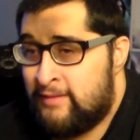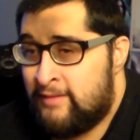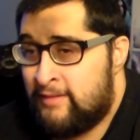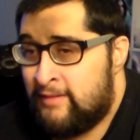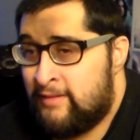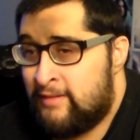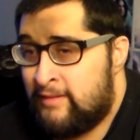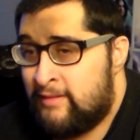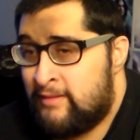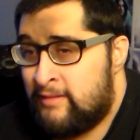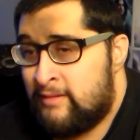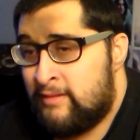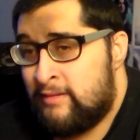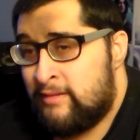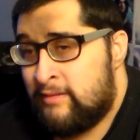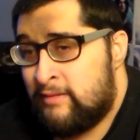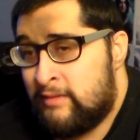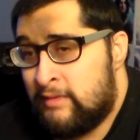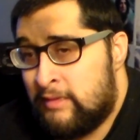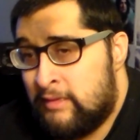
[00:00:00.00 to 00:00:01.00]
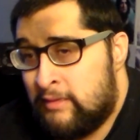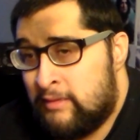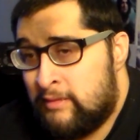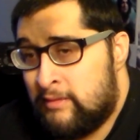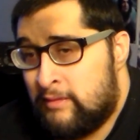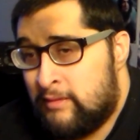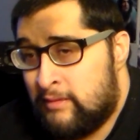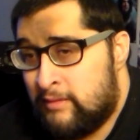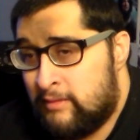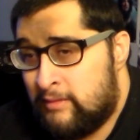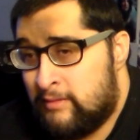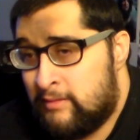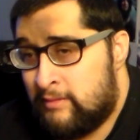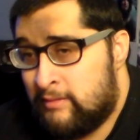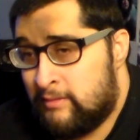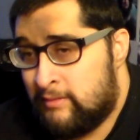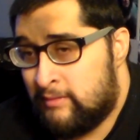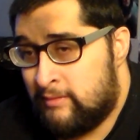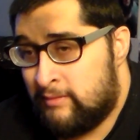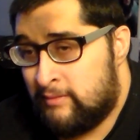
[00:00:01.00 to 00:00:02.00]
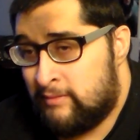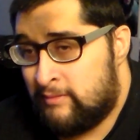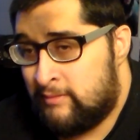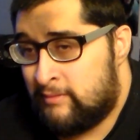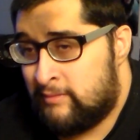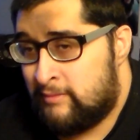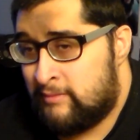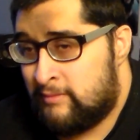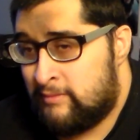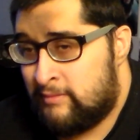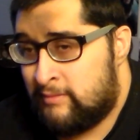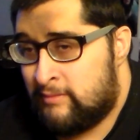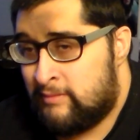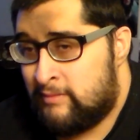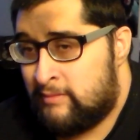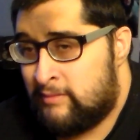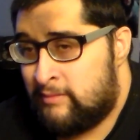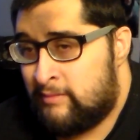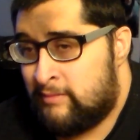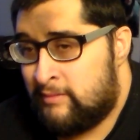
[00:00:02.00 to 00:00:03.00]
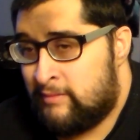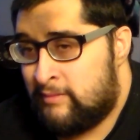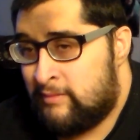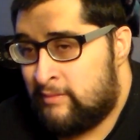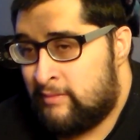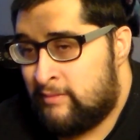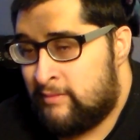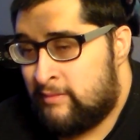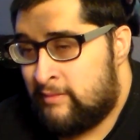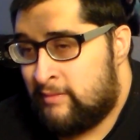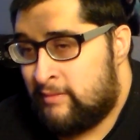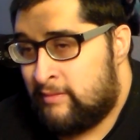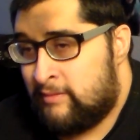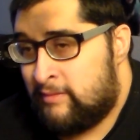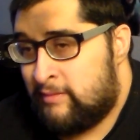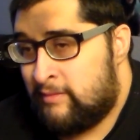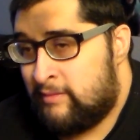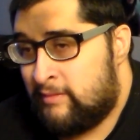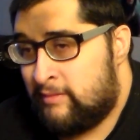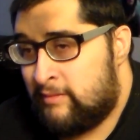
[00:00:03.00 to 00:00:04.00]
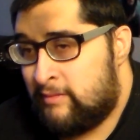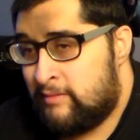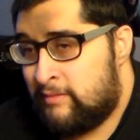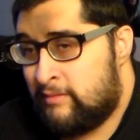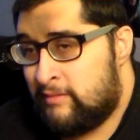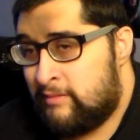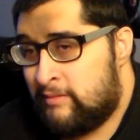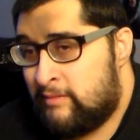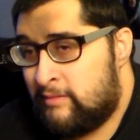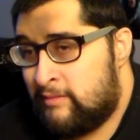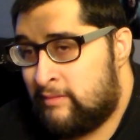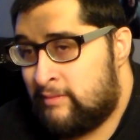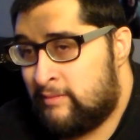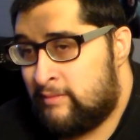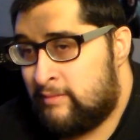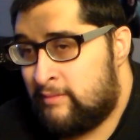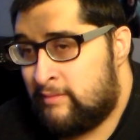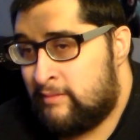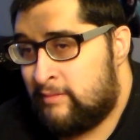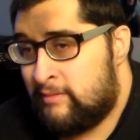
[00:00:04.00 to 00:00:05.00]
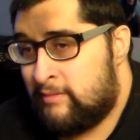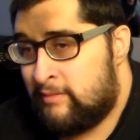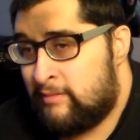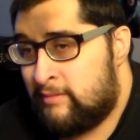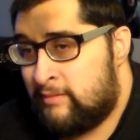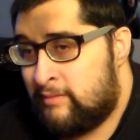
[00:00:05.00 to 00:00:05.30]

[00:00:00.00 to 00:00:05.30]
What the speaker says: The person shown says nothing.